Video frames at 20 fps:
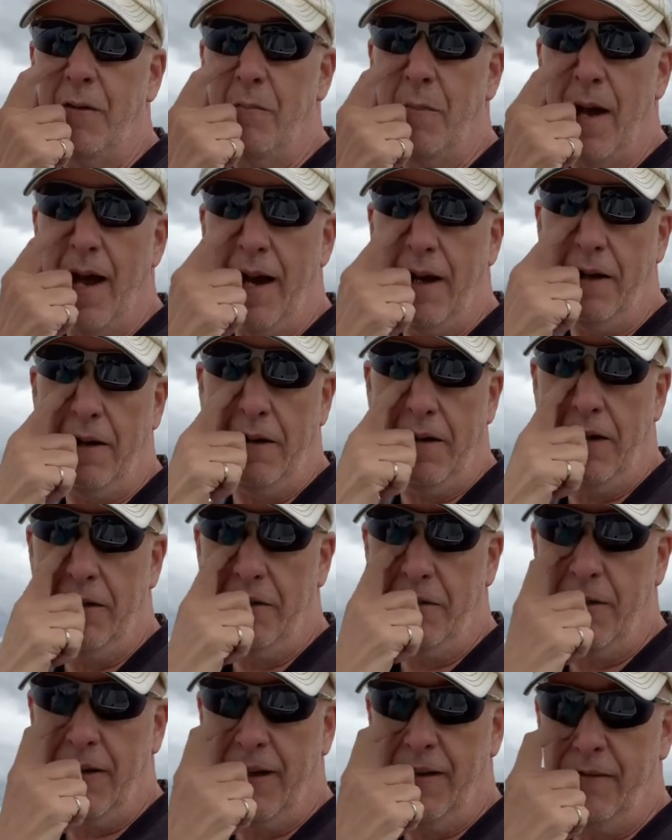back in case
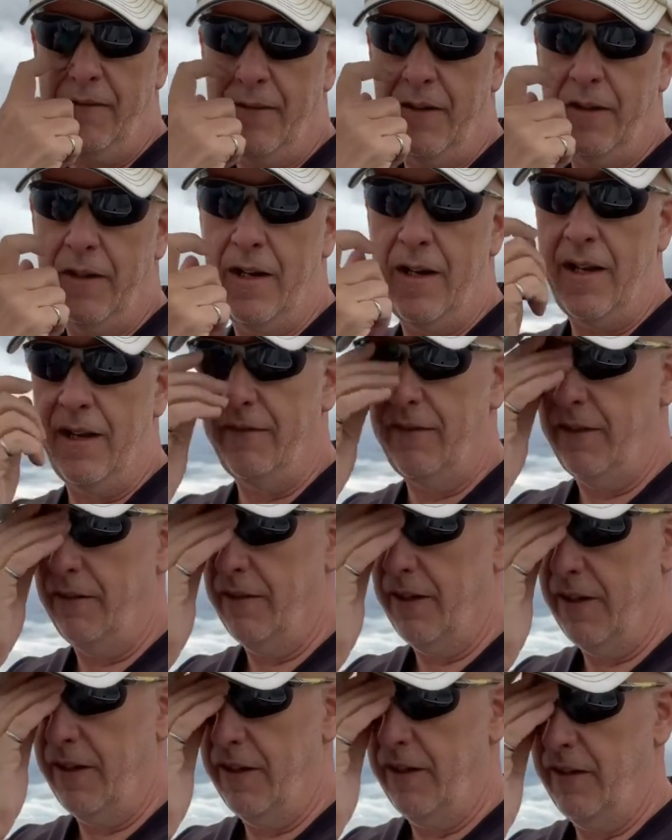you're not in the Navy,
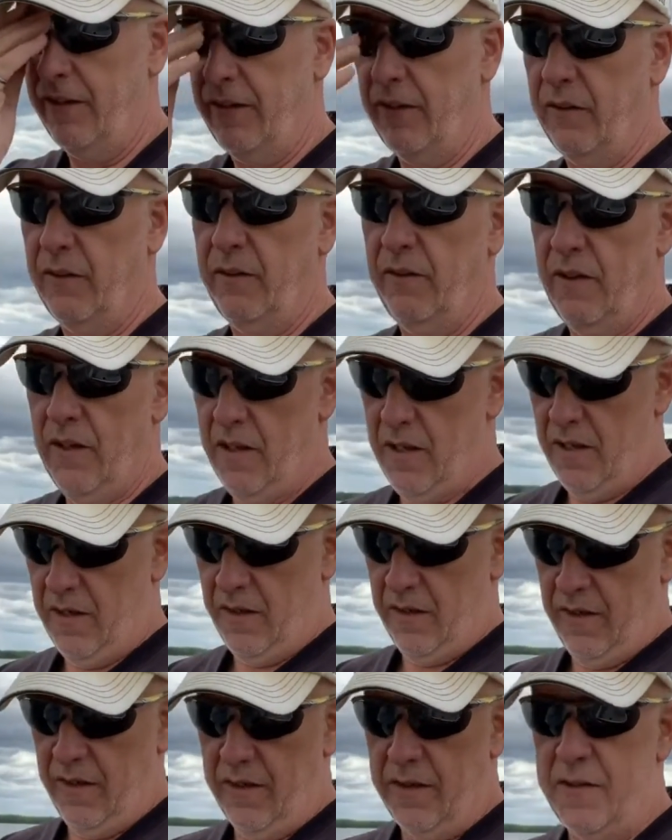right? So
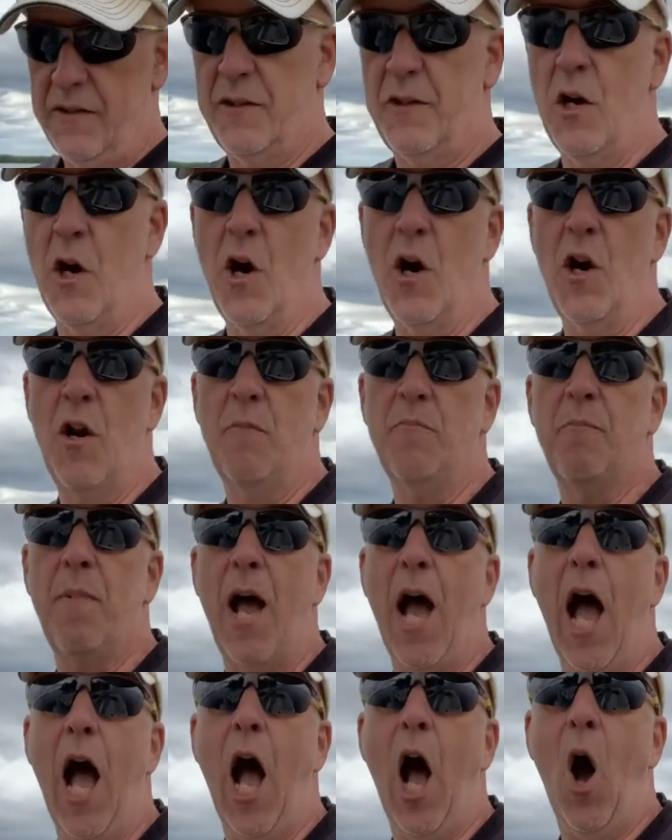stern and
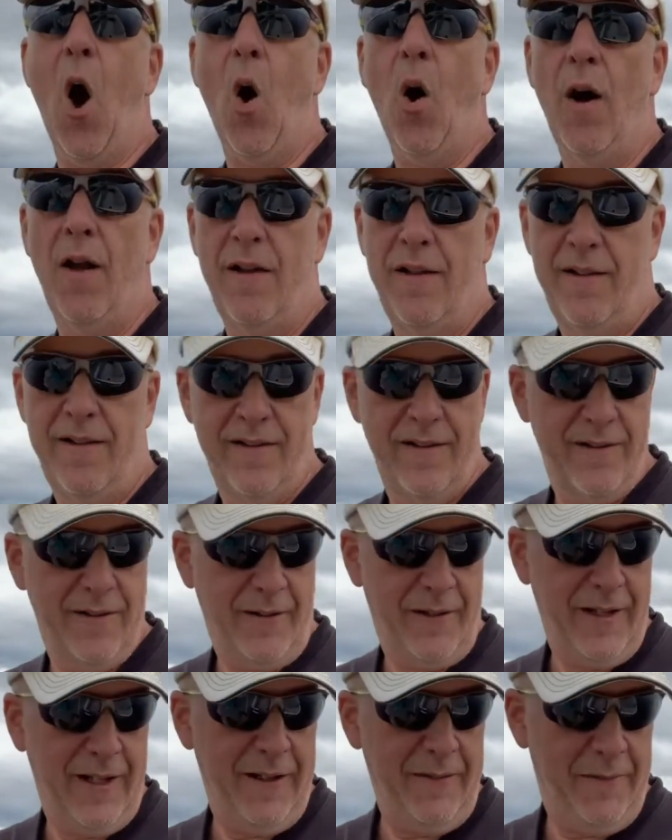bow,
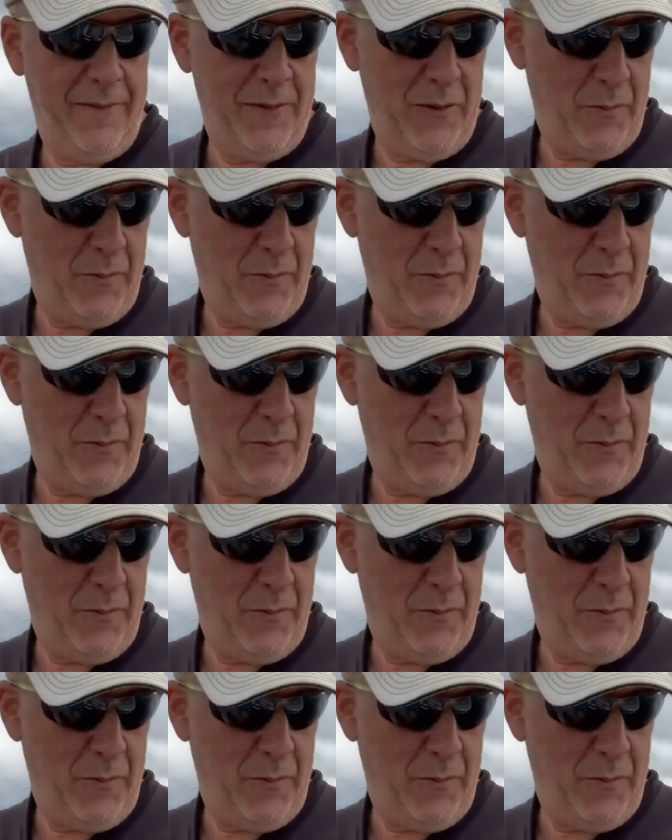okay? For you